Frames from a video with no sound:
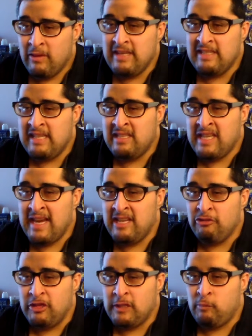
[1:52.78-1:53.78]
What did he say
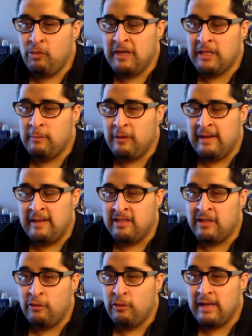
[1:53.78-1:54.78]
to his principal in
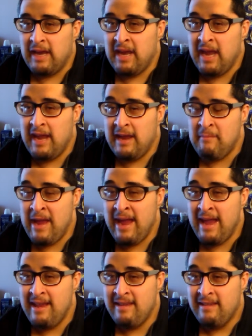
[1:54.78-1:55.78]
the school? Like, hey,
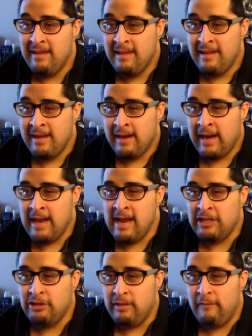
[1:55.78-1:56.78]
man, can
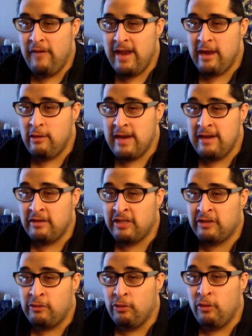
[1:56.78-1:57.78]
I shoot a video in your
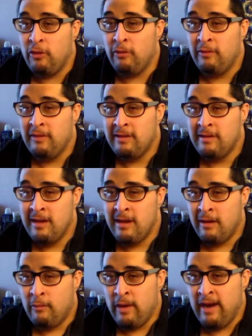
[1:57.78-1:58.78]
school
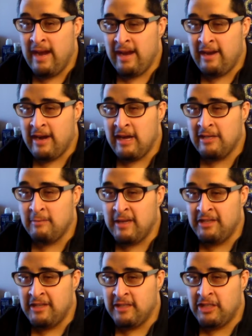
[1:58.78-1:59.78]
wearing a costume
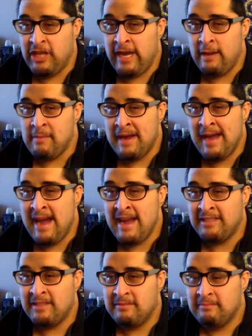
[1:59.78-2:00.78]
and just shaking my
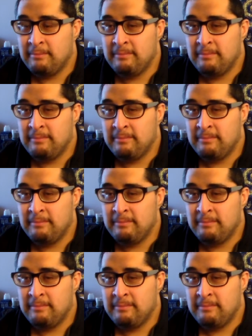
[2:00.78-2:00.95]
ass?